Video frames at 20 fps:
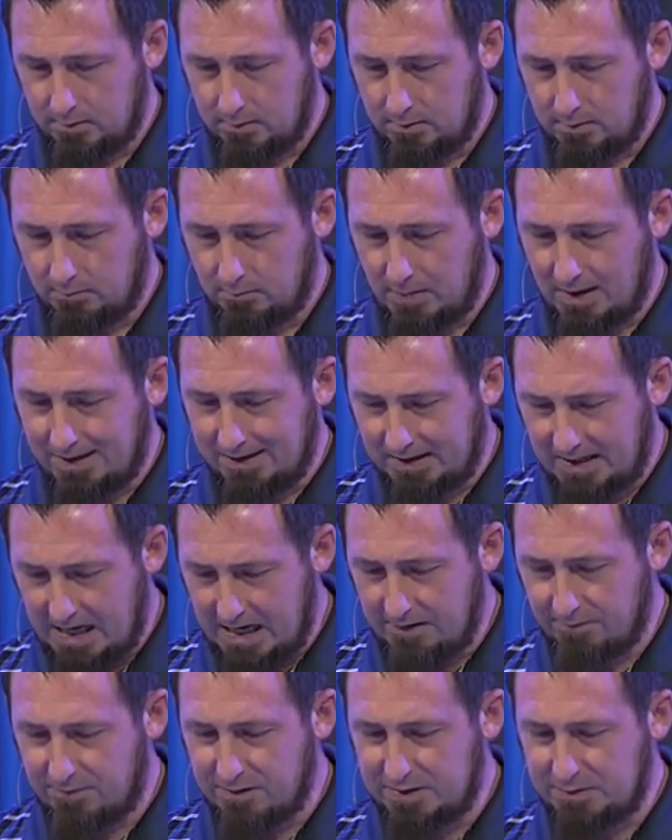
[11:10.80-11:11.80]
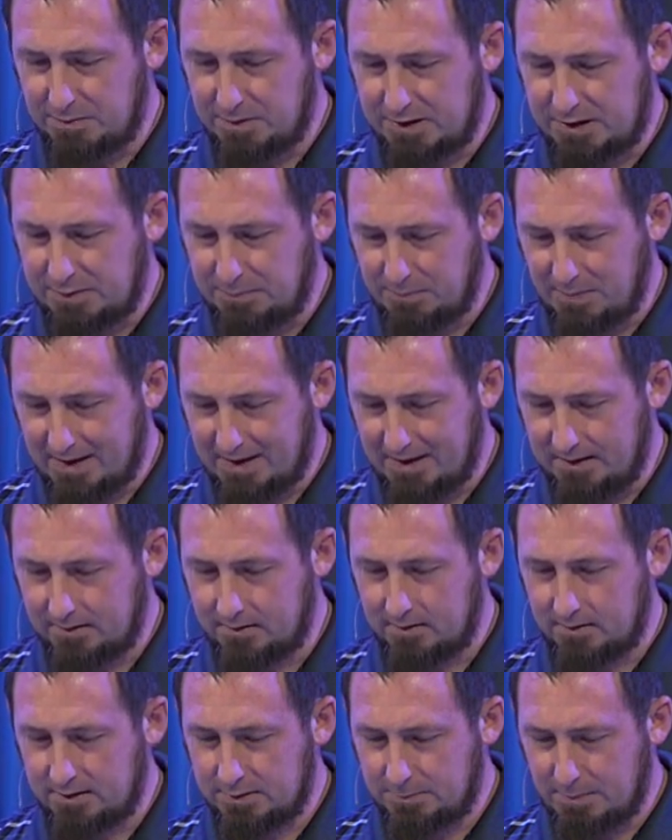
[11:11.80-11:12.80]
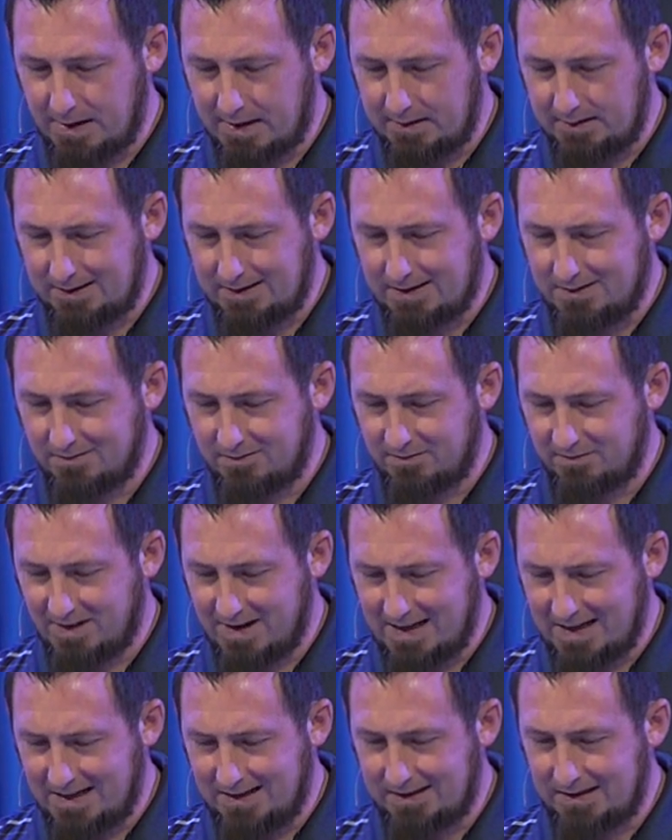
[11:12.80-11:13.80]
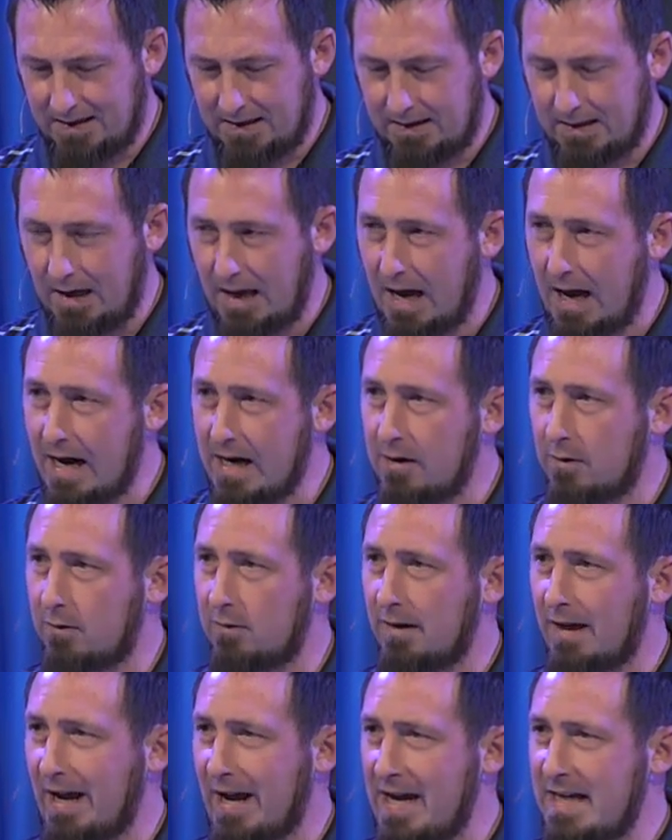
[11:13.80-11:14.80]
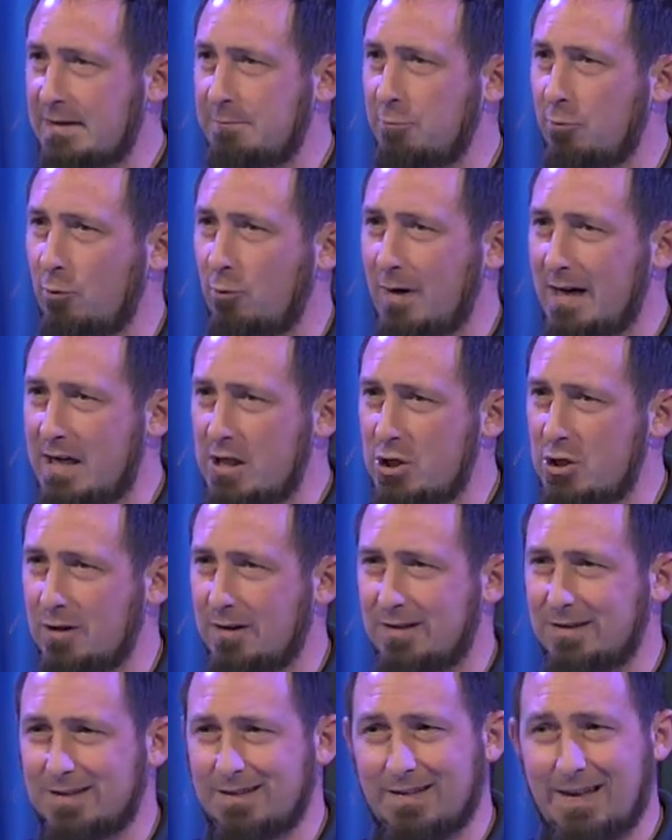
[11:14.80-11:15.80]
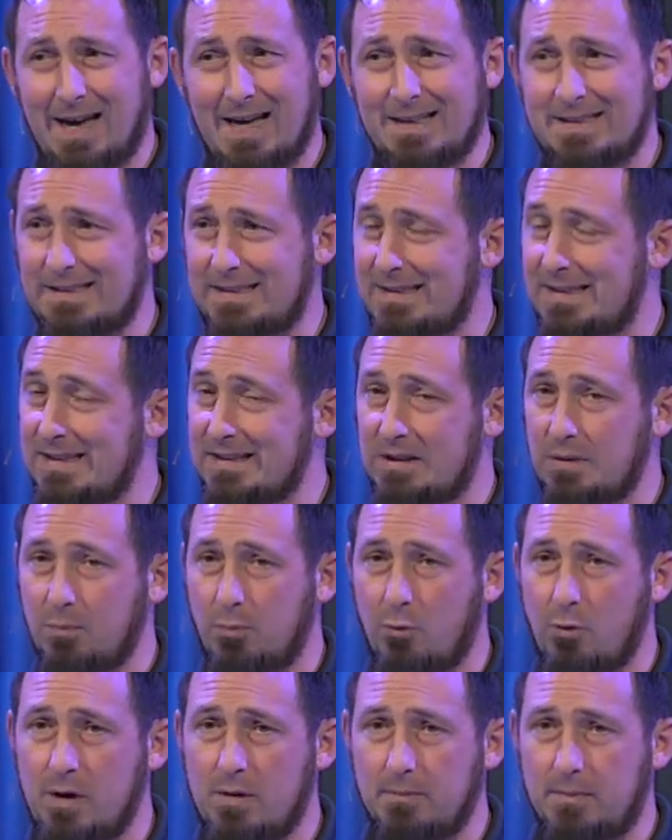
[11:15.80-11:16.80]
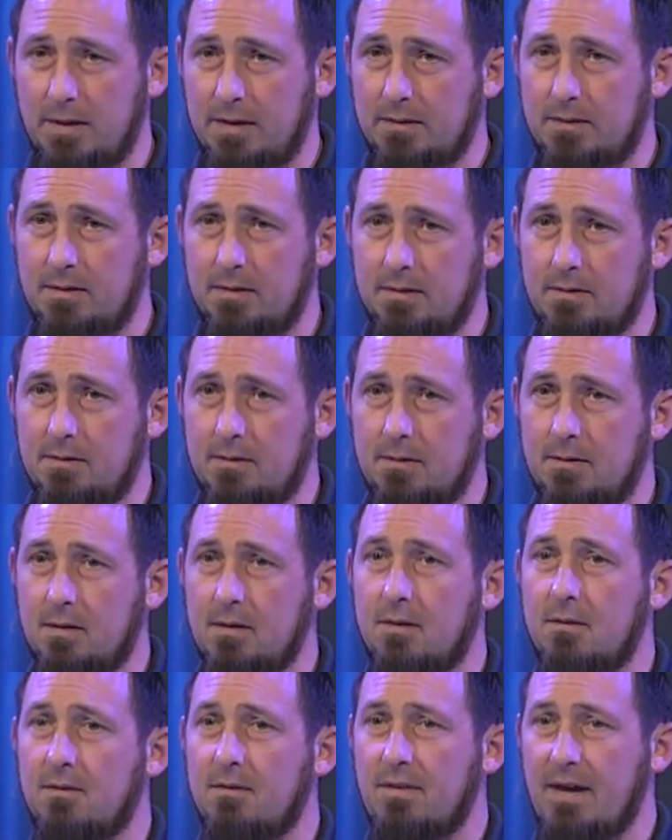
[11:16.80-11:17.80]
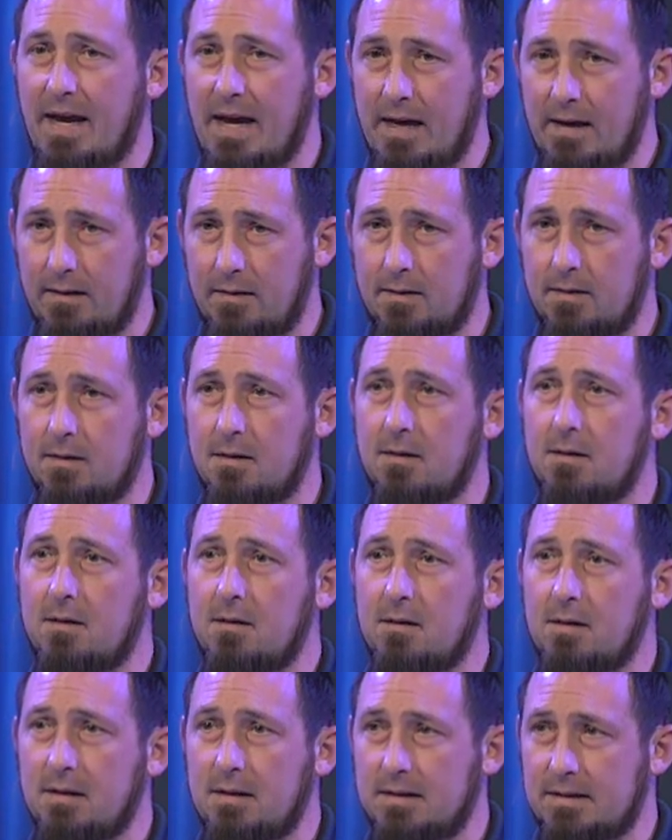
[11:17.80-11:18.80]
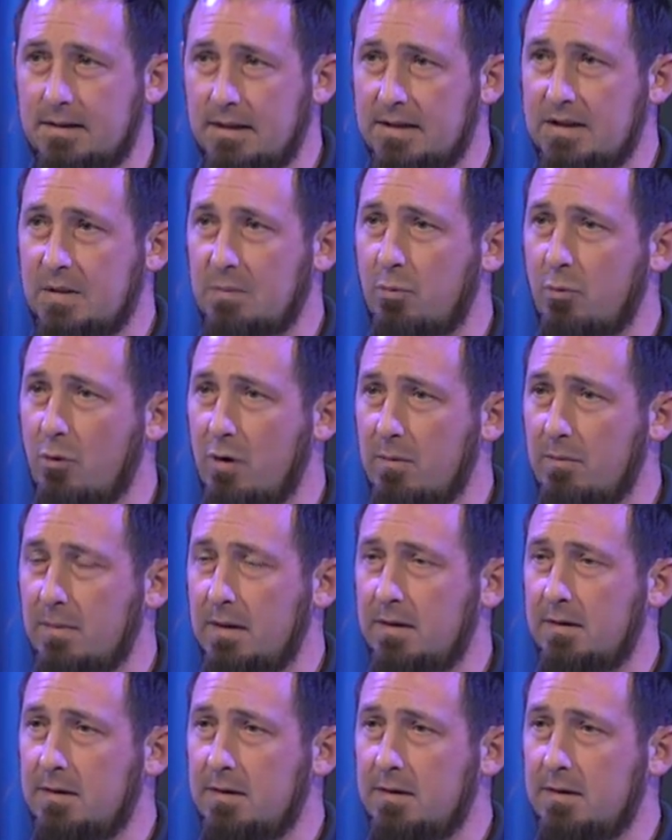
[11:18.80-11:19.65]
My life has been spent in vain and idle aspirations. That's disappointment. That is disappointment.